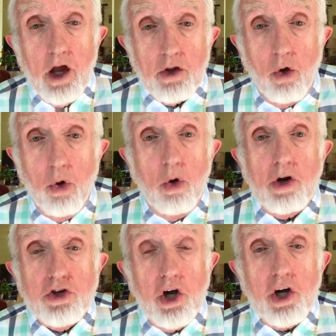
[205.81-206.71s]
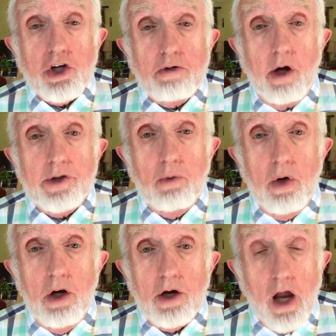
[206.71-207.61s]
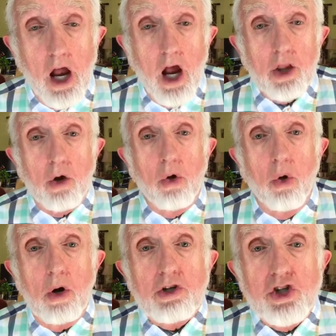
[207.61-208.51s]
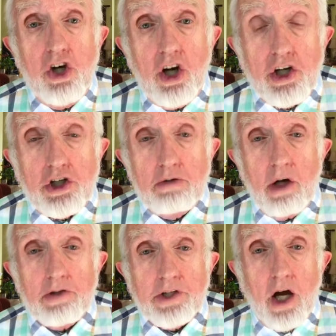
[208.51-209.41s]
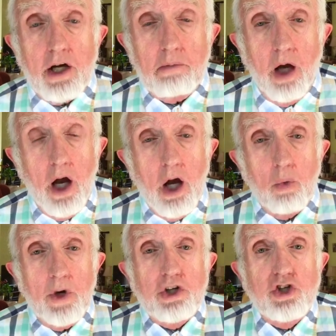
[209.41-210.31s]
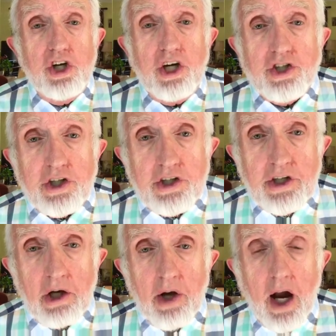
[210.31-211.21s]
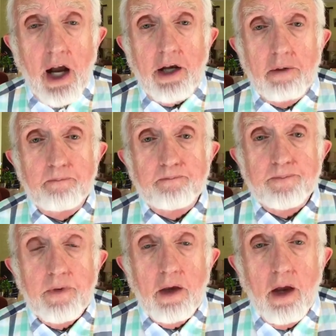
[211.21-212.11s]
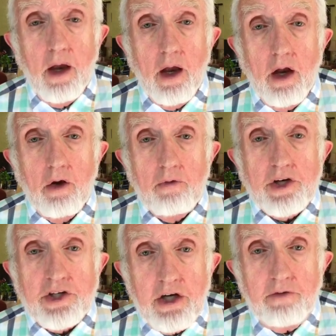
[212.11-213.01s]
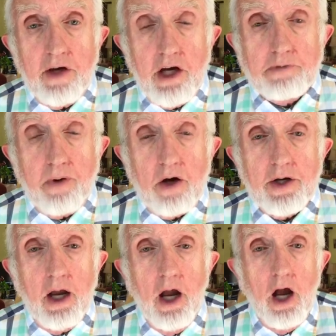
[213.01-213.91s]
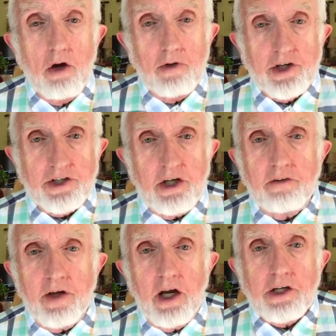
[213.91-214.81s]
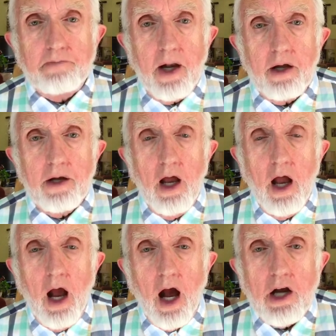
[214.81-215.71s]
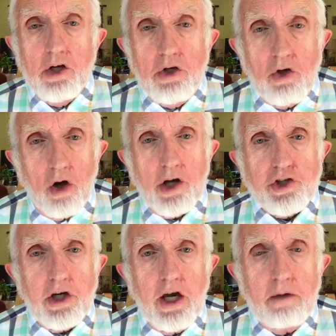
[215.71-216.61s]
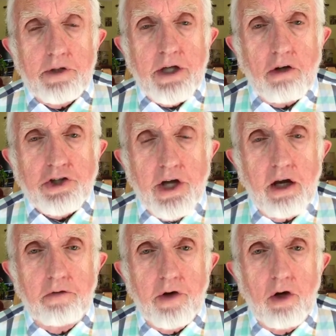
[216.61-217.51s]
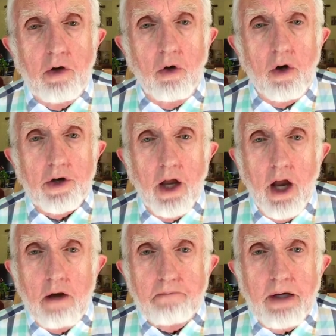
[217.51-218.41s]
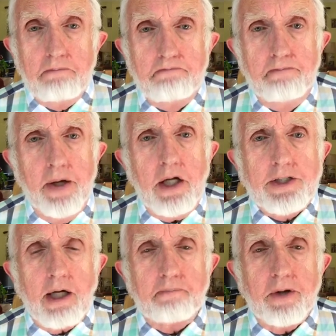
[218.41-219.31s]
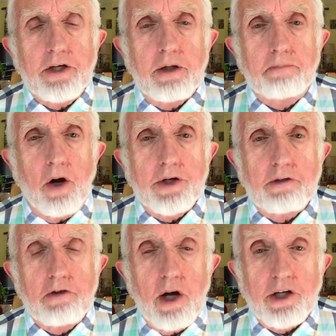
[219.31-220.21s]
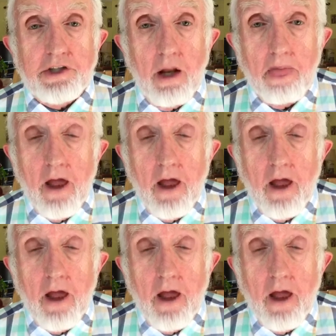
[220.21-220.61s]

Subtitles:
throughout the world, the whole church throughout time, with Jesus as our head, receiving his body, receiving his blood, acknowledging him as our Saviour and Lord, being built up into the body of Christ.